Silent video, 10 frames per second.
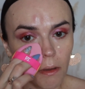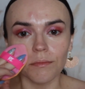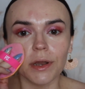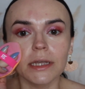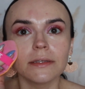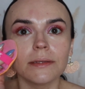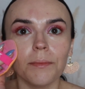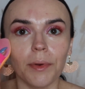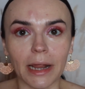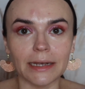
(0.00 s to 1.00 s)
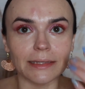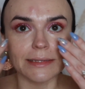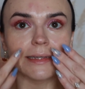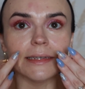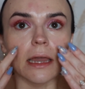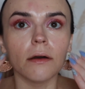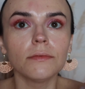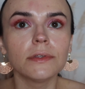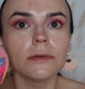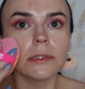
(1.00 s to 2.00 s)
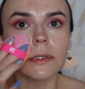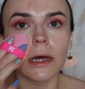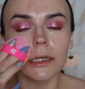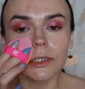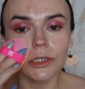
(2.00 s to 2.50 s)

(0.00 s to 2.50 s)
Bring some brightness down so it's not